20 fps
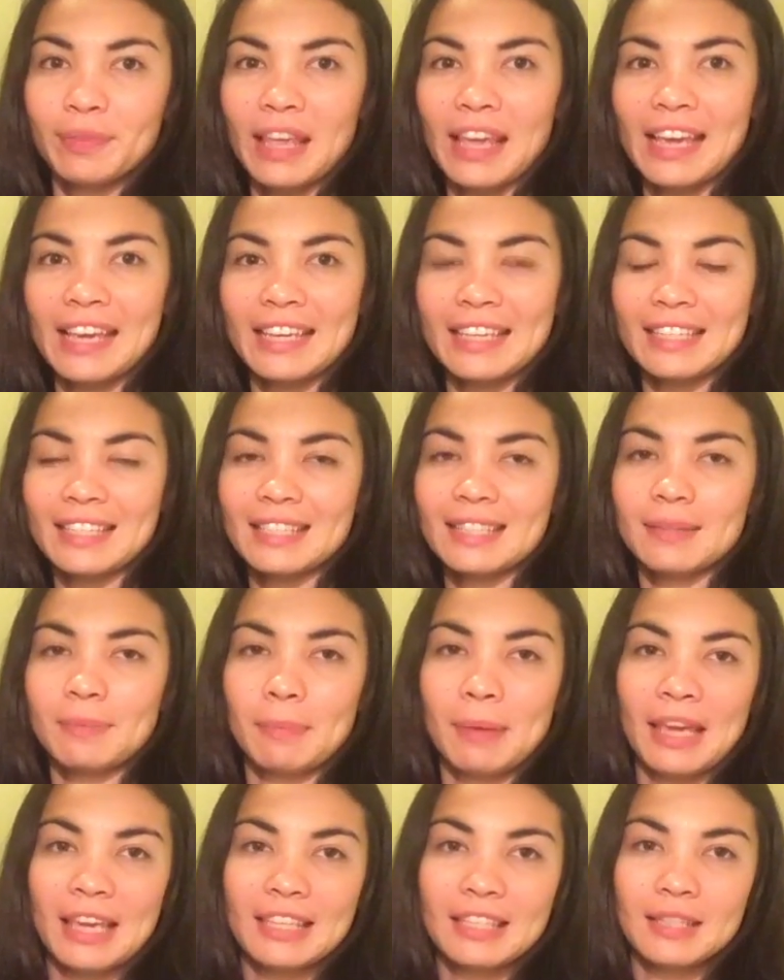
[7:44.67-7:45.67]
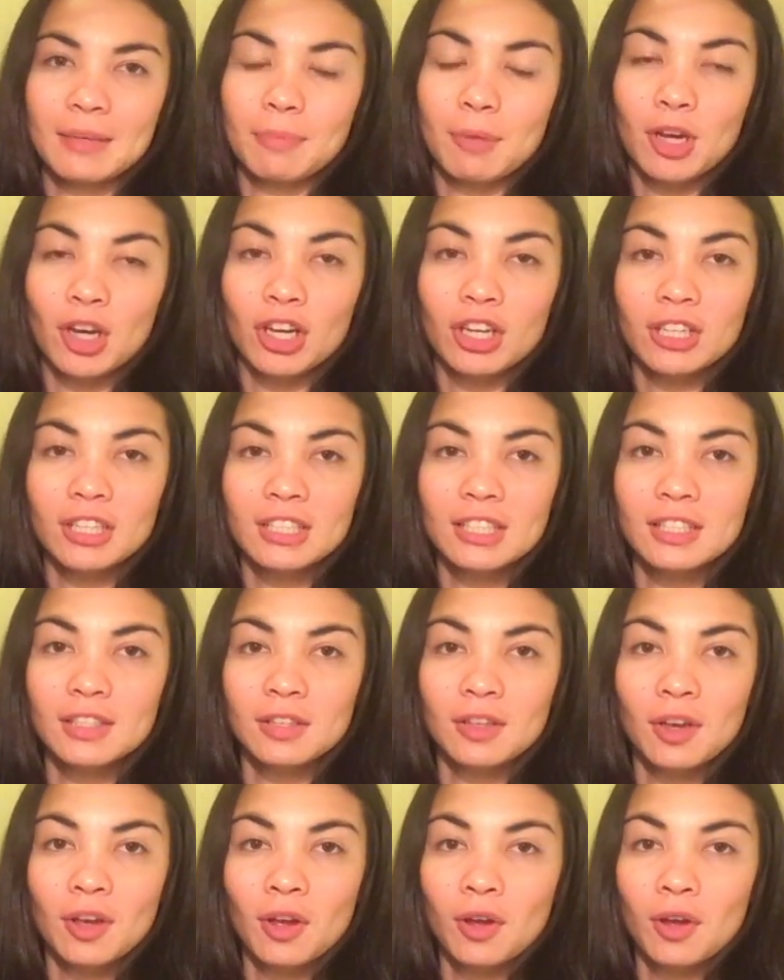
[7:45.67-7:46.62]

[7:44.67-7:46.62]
is make some hooks